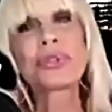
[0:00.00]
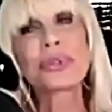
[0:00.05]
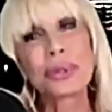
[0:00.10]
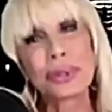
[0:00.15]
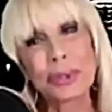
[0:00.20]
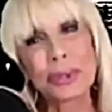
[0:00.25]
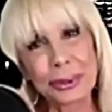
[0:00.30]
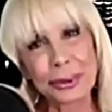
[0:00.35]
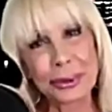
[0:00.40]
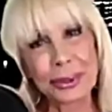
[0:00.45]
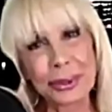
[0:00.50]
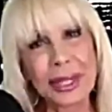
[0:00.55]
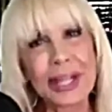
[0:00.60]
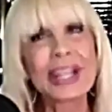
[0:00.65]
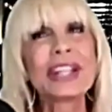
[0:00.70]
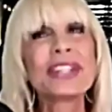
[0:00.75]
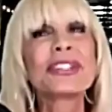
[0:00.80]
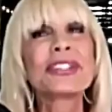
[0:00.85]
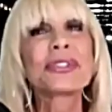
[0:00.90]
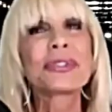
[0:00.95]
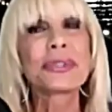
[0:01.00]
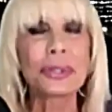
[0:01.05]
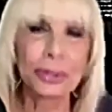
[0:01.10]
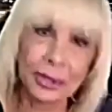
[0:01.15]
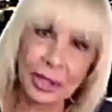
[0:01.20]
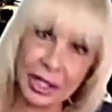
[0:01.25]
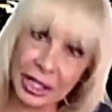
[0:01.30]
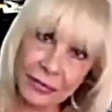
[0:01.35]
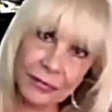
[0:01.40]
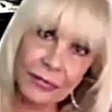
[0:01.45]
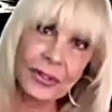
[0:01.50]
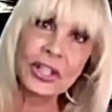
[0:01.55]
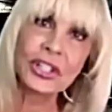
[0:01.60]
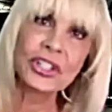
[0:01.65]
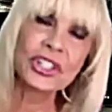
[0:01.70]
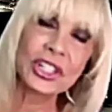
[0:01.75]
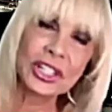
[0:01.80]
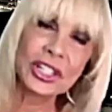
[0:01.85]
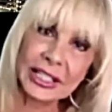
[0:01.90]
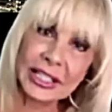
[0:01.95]
true. It's true.
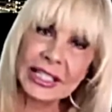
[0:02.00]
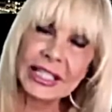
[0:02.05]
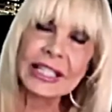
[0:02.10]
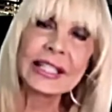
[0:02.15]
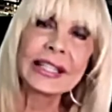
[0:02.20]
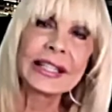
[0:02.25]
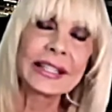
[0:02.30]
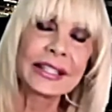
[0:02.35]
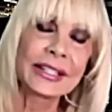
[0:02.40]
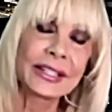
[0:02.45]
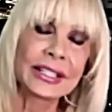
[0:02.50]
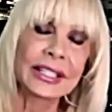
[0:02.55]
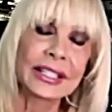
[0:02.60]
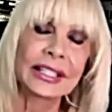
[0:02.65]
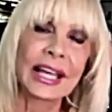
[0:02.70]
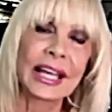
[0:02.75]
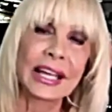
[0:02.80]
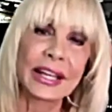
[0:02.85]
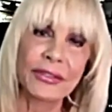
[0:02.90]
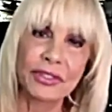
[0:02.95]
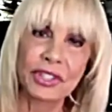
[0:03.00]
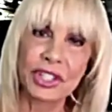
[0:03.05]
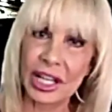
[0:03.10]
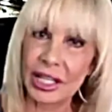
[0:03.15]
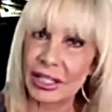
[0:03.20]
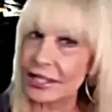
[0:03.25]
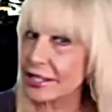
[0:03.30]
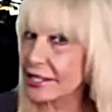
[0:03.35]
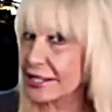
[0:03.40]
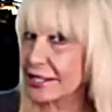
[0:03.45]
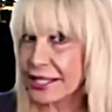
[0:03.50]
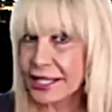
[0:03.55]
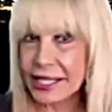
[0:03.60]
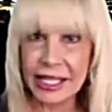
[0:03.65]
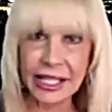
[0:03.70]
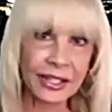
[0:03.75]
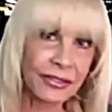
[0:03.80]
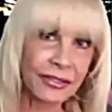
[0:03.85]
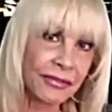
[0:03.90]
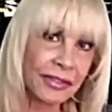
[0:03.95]
Unfortunately, there's a lot of jealousy,
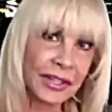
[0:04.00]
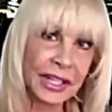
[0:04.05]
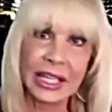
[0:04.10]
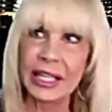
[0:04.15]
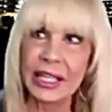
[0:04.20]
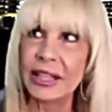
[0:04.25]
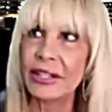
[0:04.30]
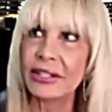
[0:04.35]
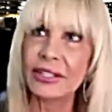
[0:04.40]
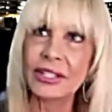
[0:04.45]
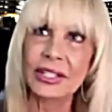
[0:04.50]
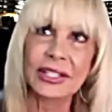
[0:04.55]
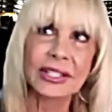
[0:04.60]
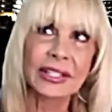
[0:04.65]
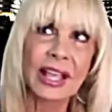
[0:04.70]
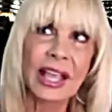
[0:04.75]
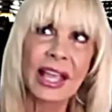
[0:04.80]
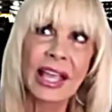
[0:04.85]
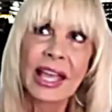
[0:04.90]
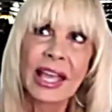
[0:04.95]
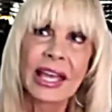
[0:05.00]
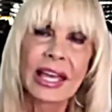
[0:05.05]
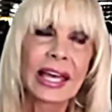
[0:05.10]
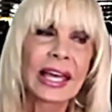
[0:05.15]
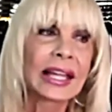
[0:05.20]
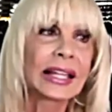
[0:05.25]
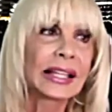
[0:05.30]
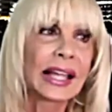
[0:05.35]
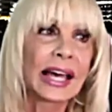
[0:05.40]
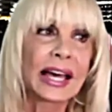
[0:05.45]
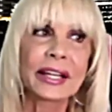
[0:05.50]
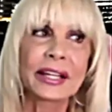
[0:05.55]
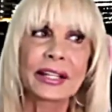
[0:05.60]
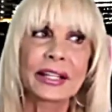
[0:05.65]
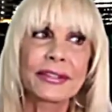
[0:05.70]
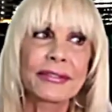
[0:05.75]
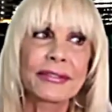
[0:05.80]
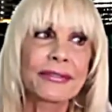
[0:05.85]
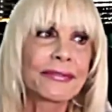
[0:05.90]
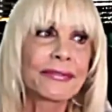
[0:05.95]
envy. There's a lot
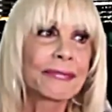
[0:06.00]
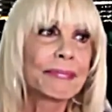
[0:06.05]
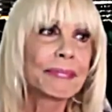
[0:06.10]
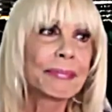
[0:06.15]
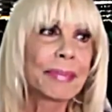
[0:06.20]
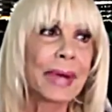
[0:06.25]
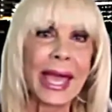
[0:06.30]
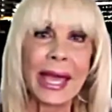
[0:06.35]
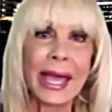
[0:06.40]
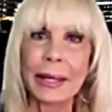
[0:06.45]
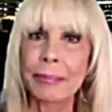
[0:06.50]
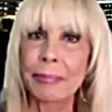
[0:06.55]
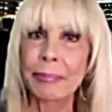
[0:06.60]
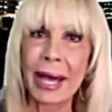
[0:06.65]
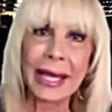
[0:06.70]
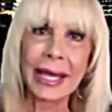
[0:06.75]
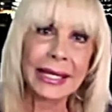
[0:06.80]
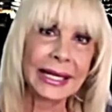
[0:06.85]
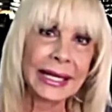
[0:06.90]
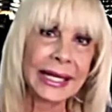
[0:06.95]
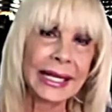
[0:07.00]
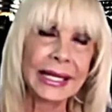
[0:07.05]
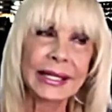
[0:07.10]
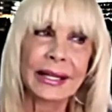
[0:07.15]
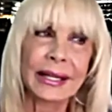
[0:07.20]
of backbiting.